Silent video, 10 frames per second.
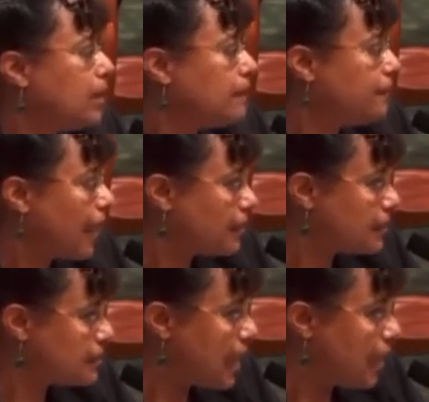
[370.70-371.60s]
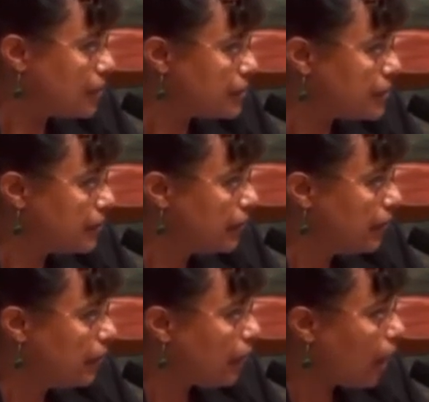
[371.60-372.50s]
infect the cells.
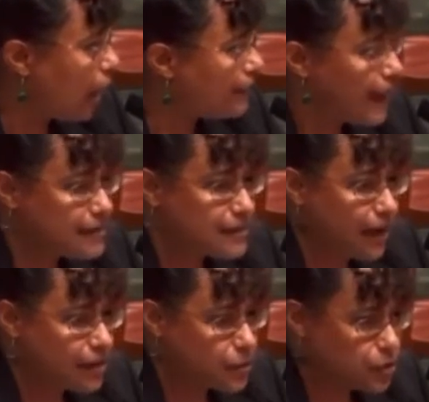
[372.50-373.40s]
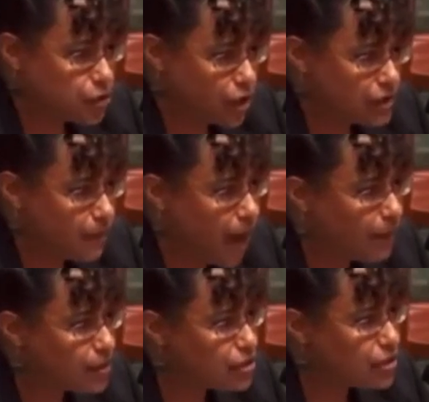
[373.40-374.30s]
All right, that science was just
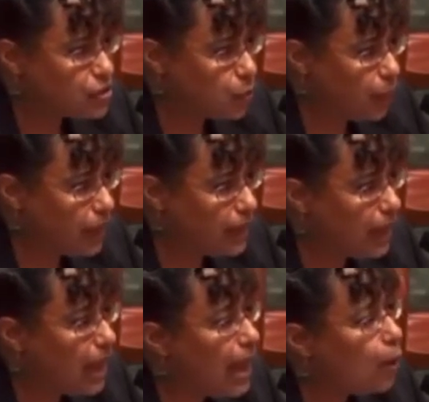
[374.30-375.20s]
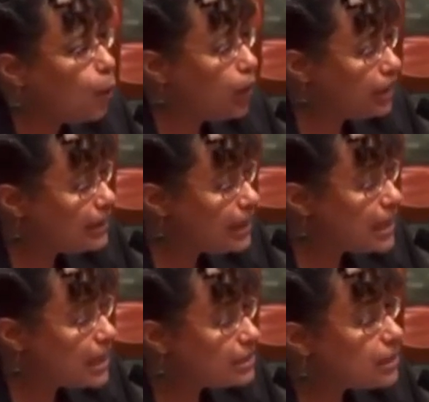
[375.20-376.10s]
published this week. We
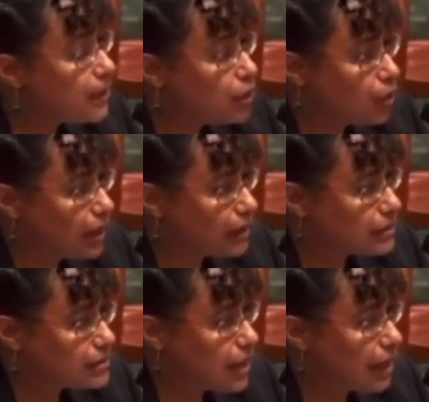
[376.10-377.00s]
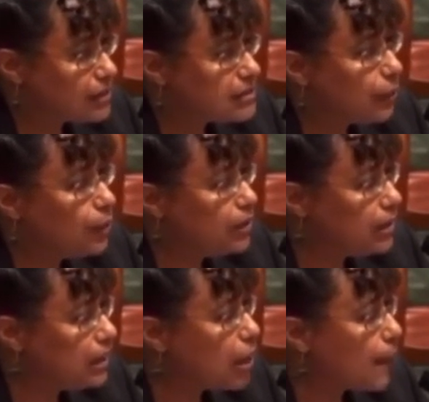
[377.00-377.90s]
need to be looking at the science, and we
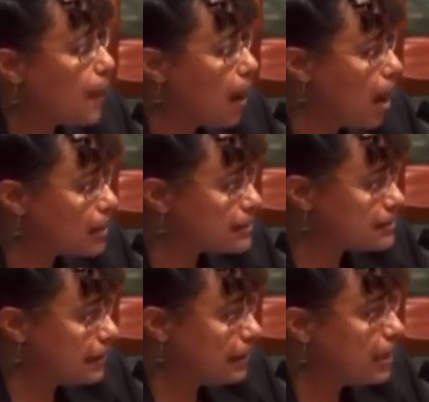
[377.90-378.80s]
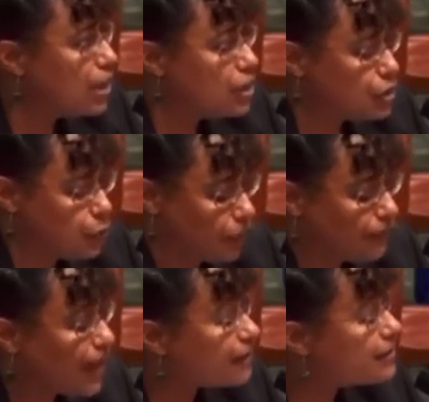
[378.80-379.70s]
need our policy to
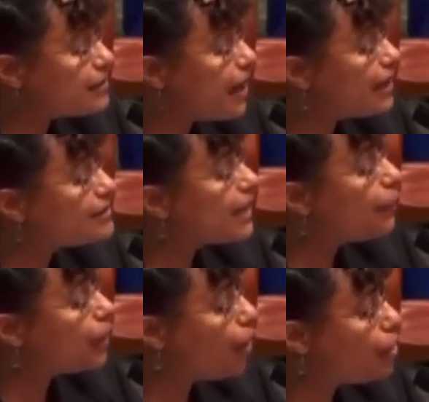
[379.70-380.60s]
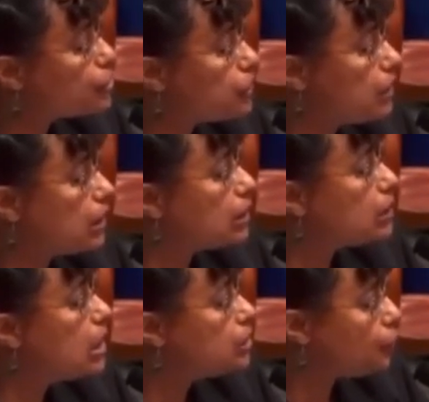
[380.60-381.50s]
reflect the science, and we also need it
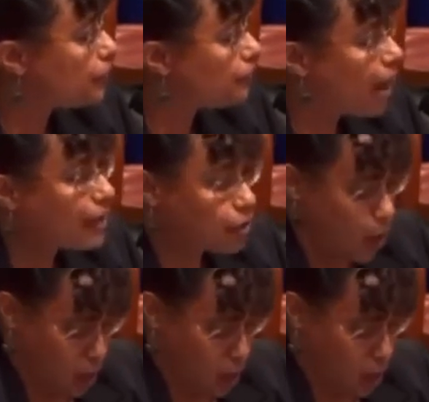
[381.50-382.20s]
to reflect our